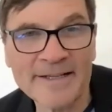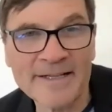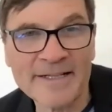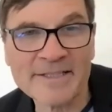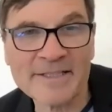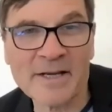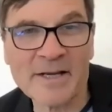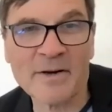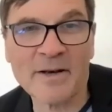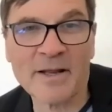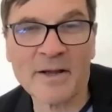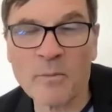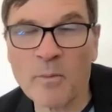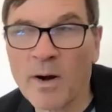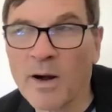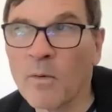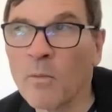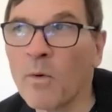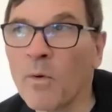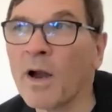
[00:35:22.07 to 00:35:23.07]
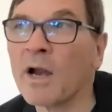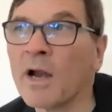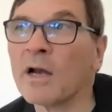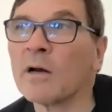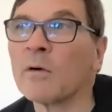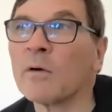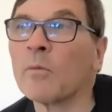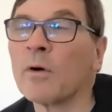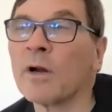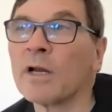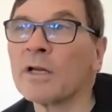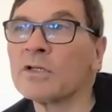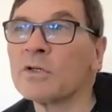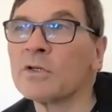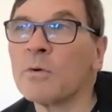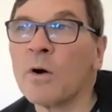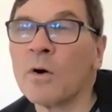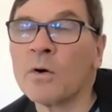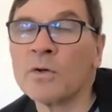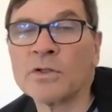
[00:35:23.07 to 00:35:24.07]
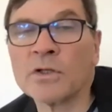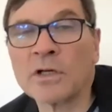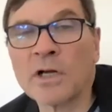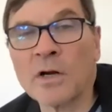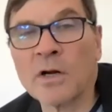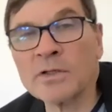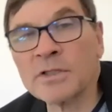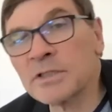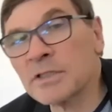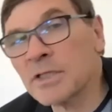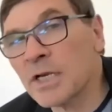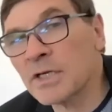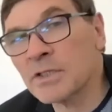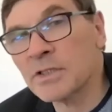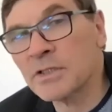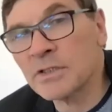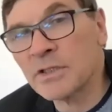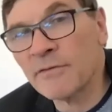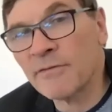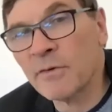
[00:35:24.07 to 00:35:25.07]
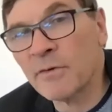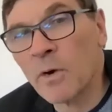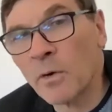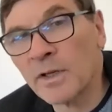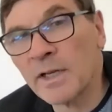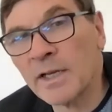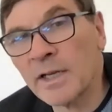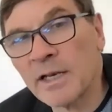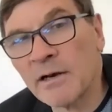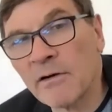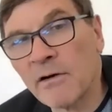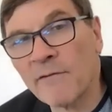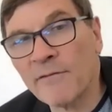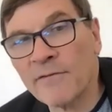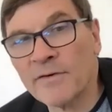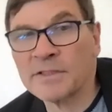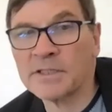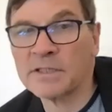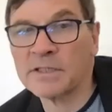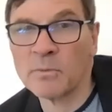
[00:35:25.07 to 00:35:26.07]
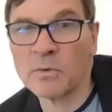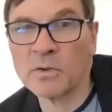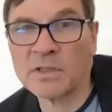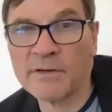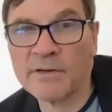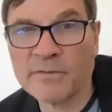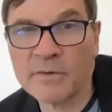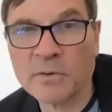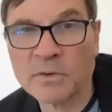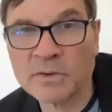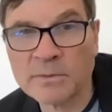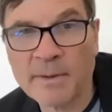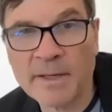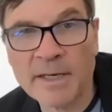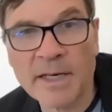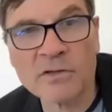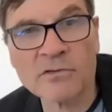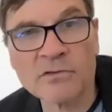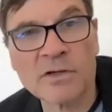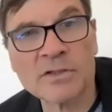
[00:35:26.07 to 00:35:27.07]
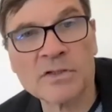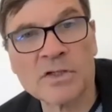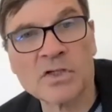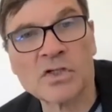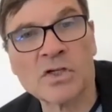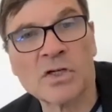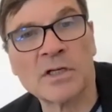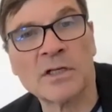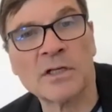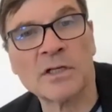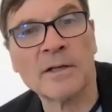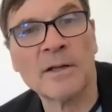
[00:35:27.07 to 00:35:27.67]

so like where where where do you hold your coaching sessions if you hold it in their office it's more difficult to make that transition and,